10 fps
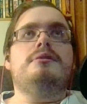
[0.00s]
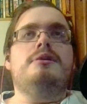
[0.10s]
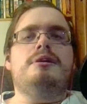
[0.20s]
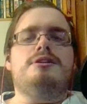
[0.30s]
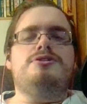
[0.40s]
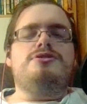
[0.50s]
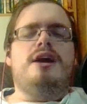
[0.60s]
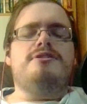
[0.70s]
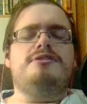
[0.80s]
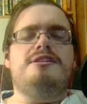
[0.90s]
The
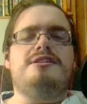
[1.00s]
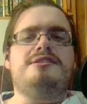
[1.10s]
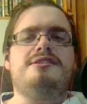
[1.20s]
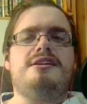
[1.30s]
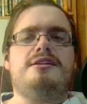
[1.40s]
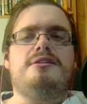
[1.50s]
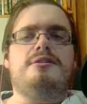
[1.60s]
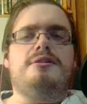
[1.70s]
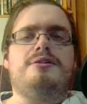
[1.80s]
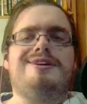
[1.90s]
drivers in this city though are
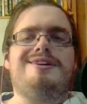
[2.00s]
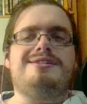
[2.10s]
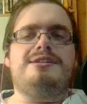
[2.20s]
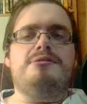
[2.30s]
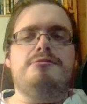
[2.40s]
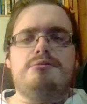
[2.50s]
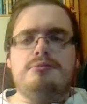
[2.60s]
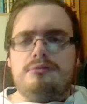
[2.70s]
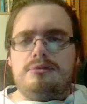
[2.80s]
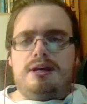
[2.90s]
crazy.
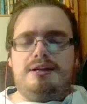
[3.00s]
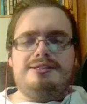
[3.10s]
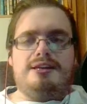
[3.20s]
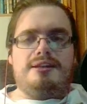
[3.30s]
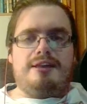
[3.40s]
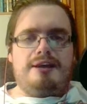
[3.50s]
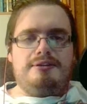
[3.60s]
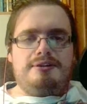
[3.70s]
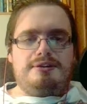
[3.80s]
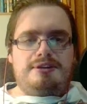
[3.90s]
I'll tell you that.
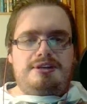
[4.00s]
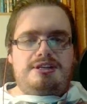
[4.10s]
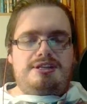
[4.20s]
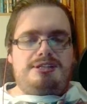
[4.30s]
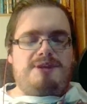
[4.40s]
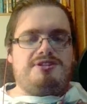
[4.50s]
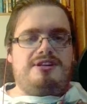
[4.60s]
Especially